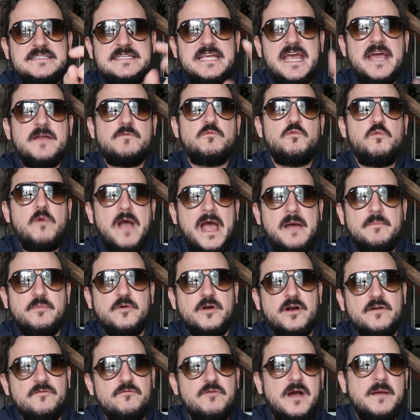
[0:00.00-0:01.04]
Ted
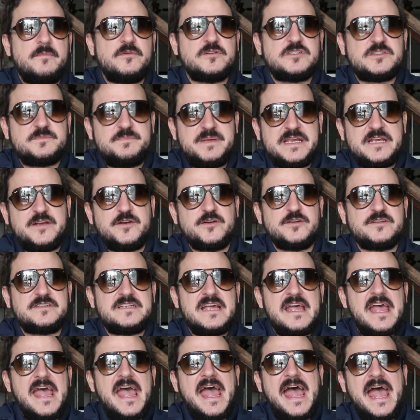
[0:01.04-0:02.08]
Weber of Weber Speakers
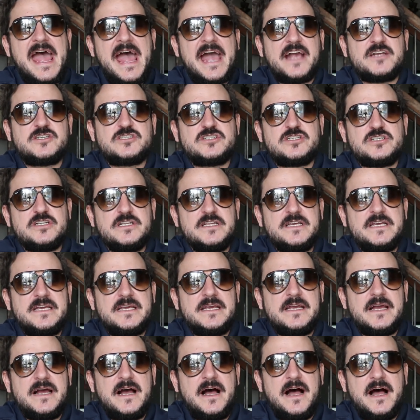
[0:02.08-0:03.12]

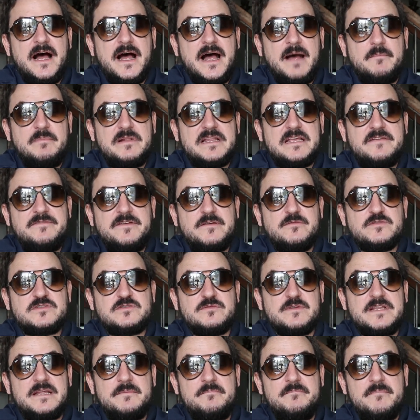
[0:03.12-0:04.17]
actually, I believe he was
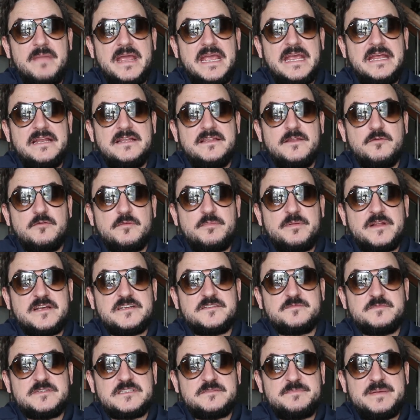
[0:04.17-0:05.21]
the one that made the
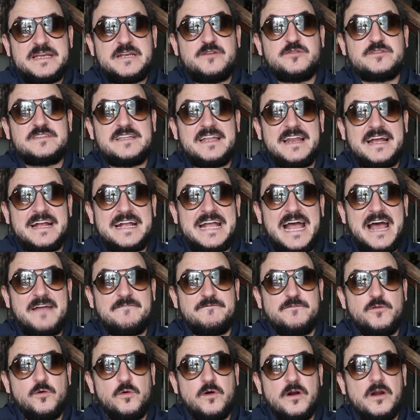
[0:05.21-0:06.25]
replacement speakers that I
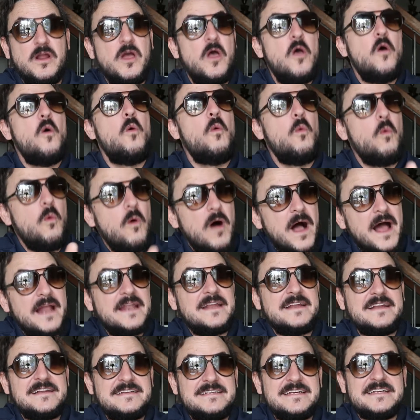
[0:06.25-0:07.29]
got for it. Why
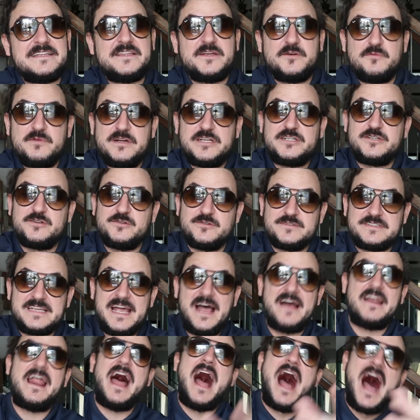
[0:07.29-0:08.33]
did I take the originals
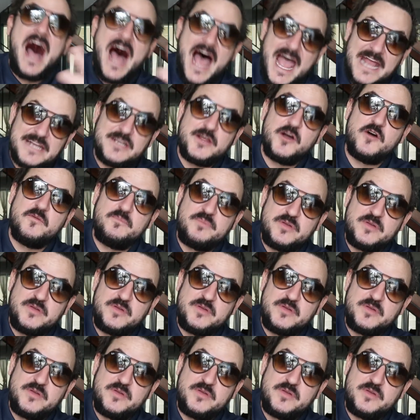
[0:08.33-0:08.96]
out? I know,